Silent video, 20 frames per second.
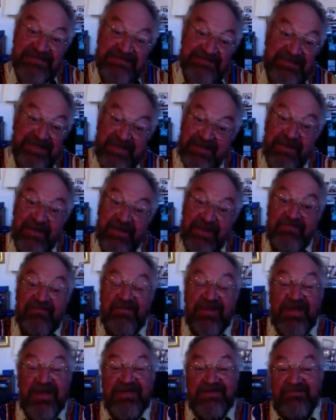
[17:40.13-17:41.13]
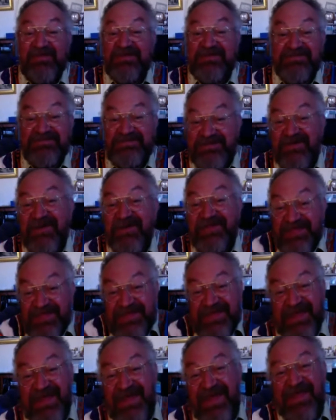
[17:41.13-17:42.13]
So I
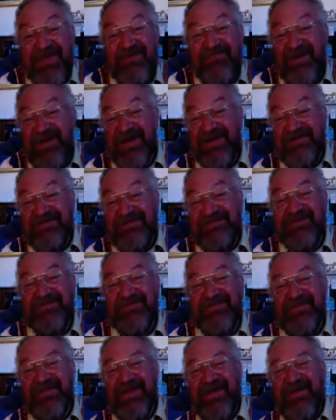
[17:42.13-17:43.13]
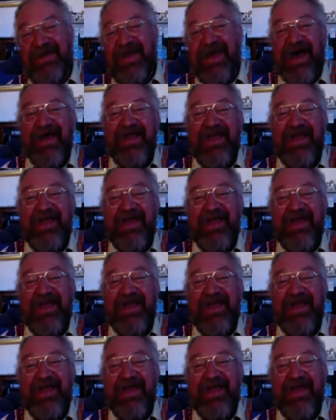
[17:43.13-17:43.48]
think it worked, even though